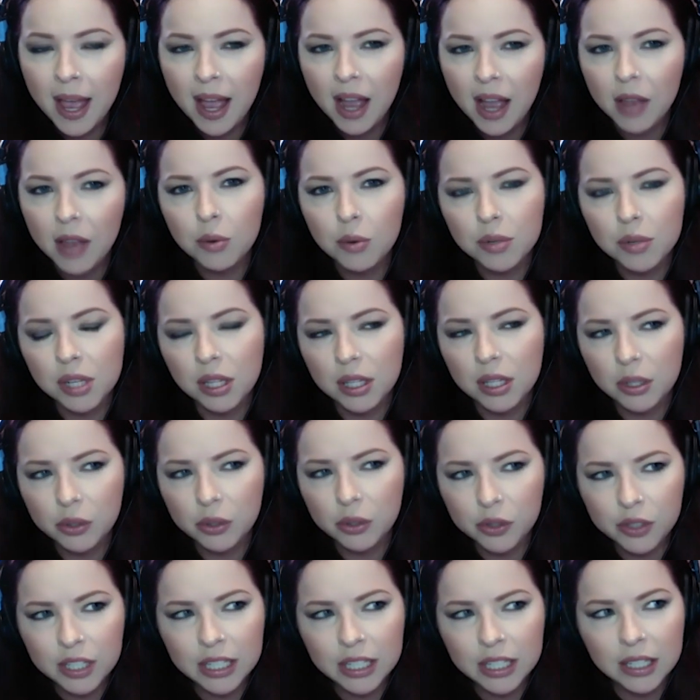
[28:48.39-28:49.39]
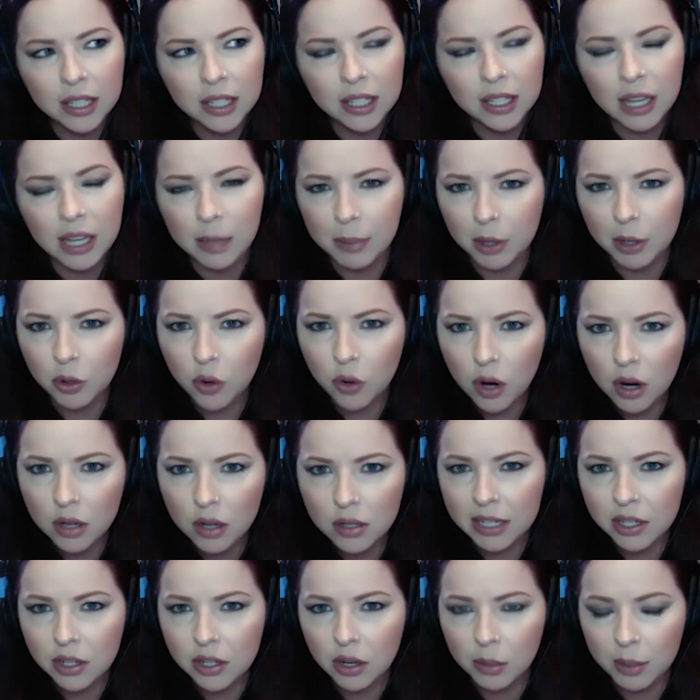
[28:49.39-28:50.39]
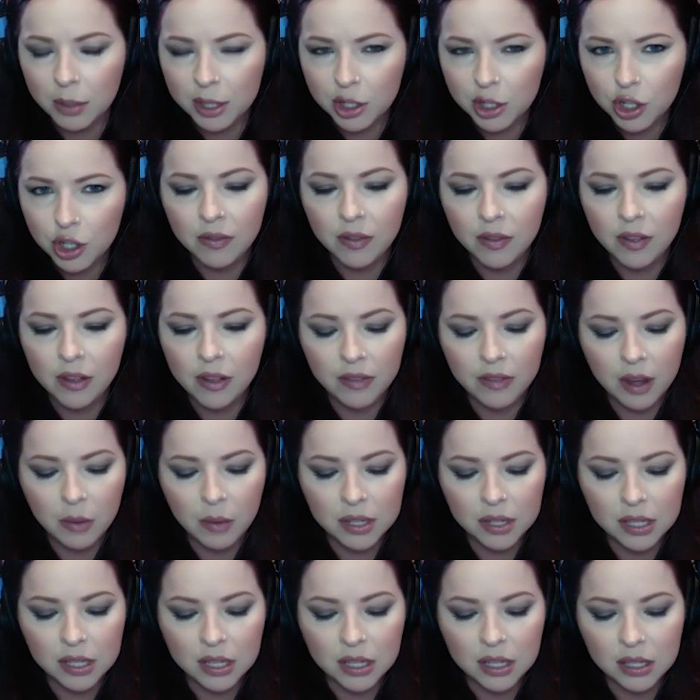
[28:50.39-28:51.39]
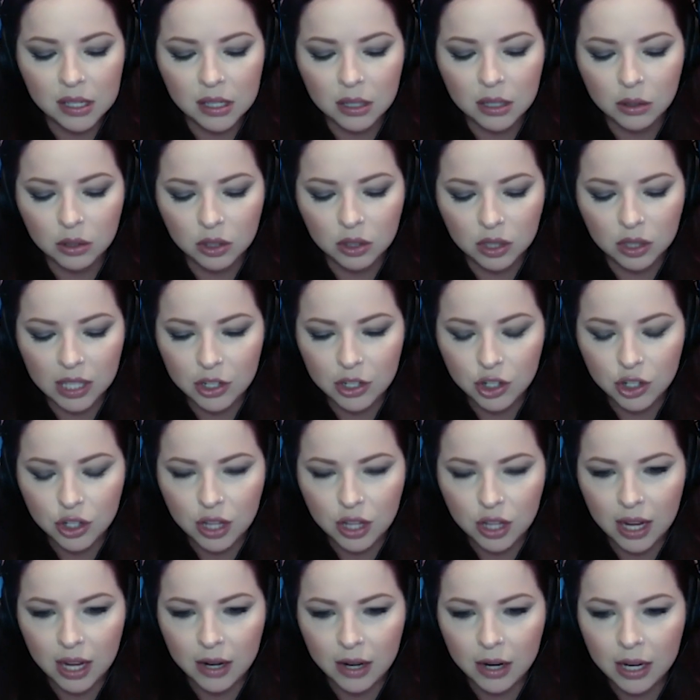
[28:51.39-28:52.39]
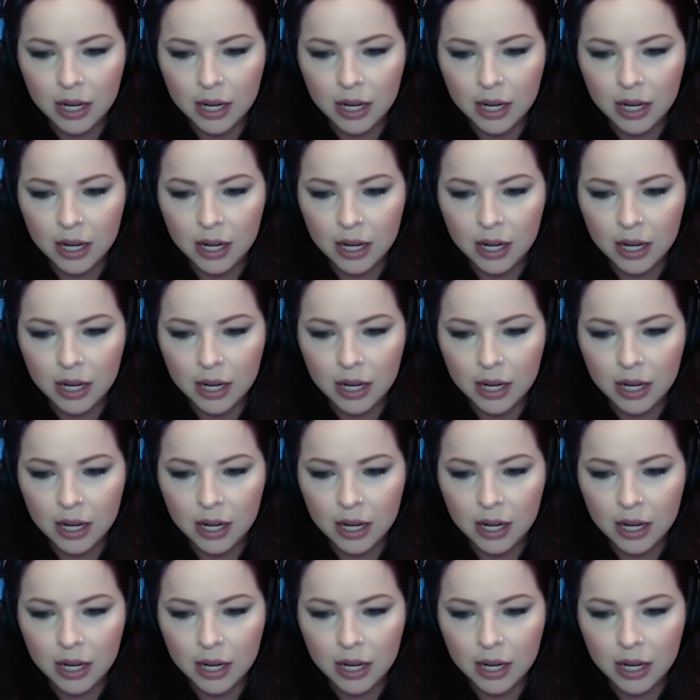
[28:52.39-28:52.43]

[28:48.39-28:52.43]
And there was a little thing I came across on my shop, and that was this little glitch that